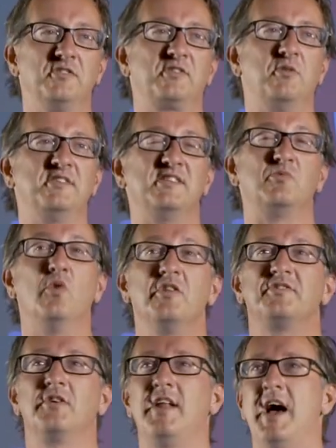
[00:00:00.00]
consequences.
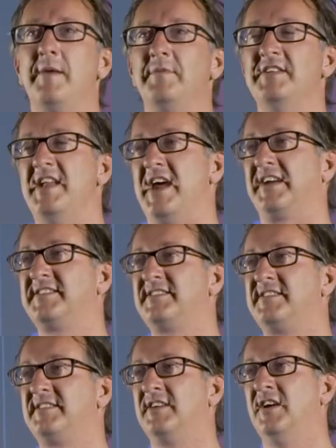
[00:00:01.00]
What's going to happen
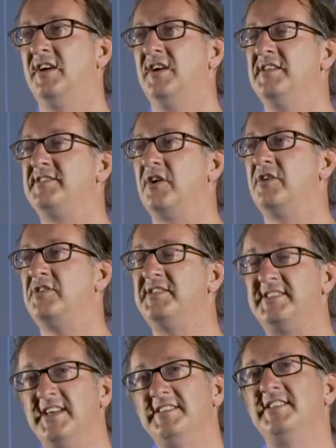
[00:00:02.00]
next? So
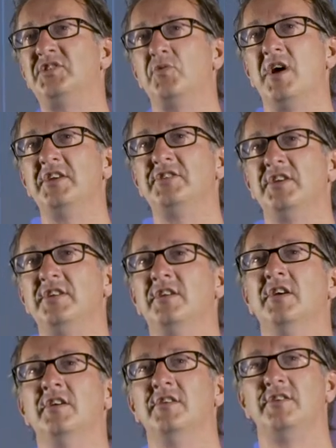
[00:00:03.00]
you see a
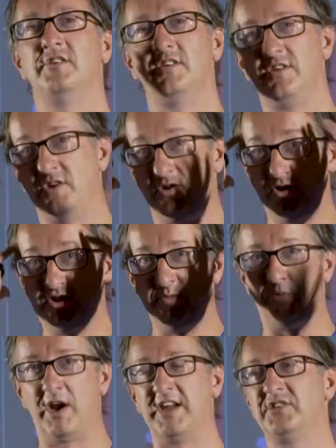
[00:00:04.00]
situation, you use
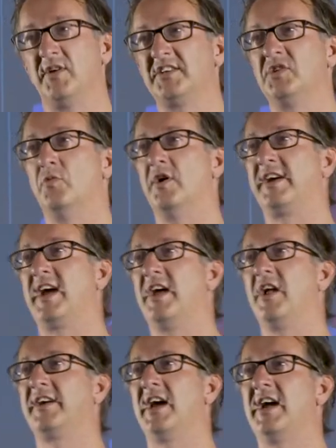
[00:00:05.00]
your brain to actually work
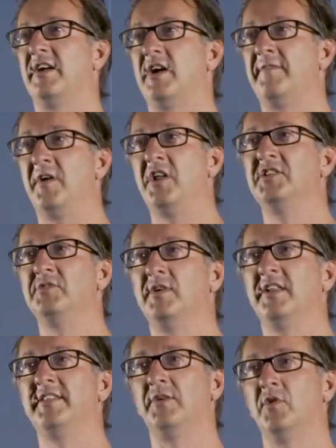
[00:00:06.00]
out, okay, if I don't
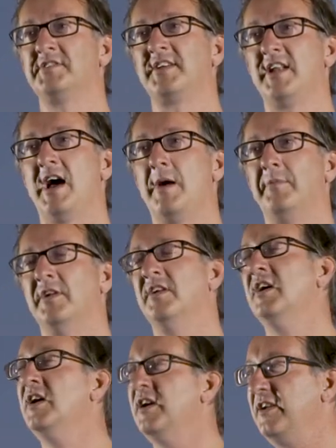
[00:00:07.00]
do anything, what's going to
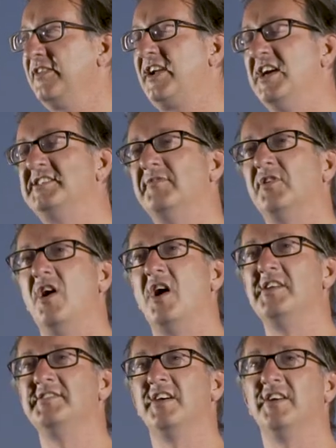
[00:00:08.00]
happen? In the case of
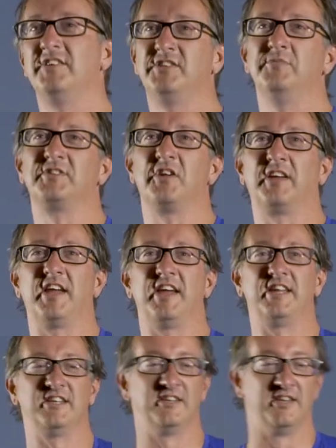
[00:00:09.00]
Eliza, she was going to get
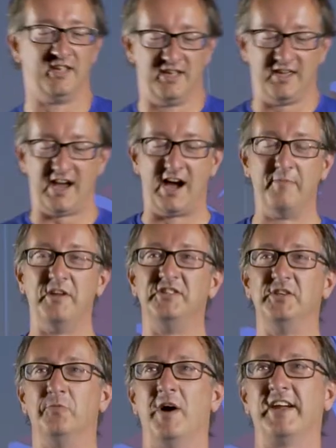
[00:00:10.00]
eaten, um, and
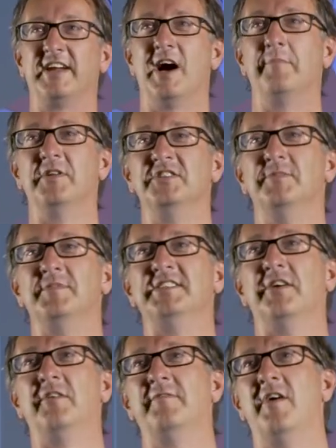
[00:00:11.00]
she'd wake up and she'd be
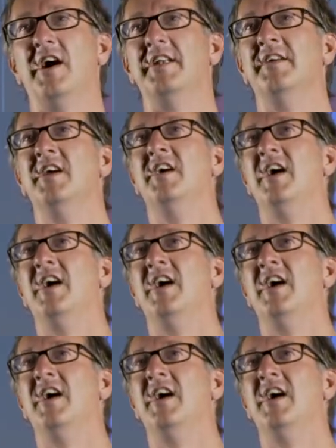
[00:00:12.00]
terrified.